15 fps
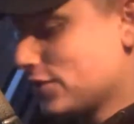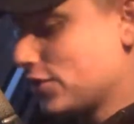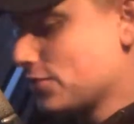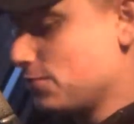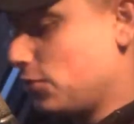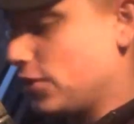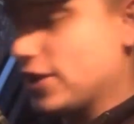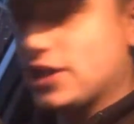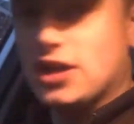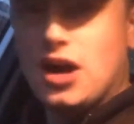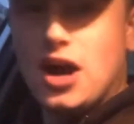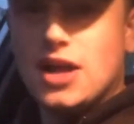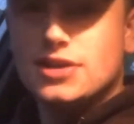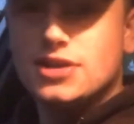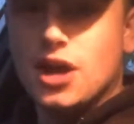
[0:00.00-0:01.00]
good morning,
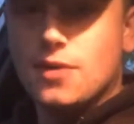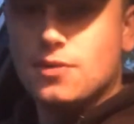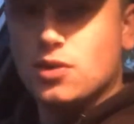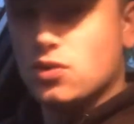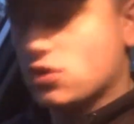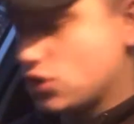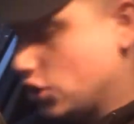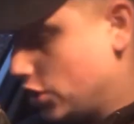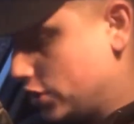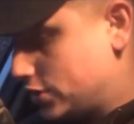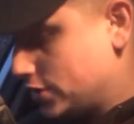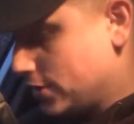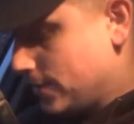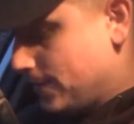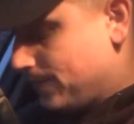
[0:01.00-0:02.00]
guys. Hope you're all
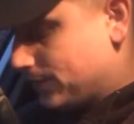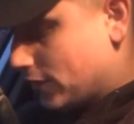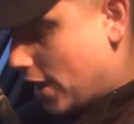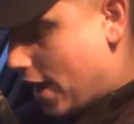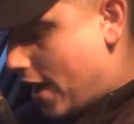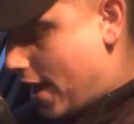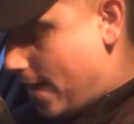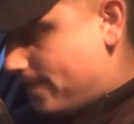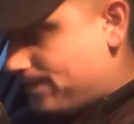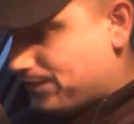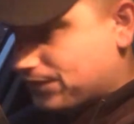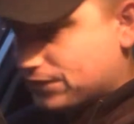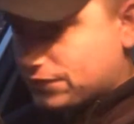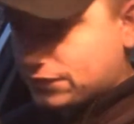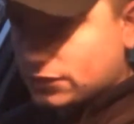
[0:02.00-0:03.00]
good.
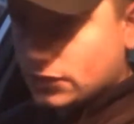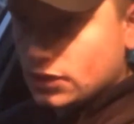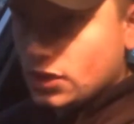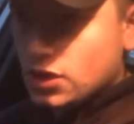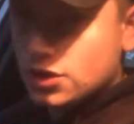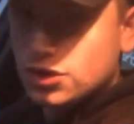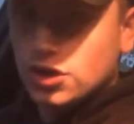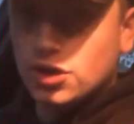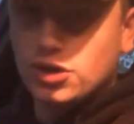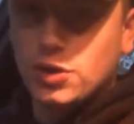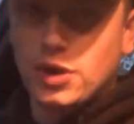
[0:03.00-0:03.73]
Do a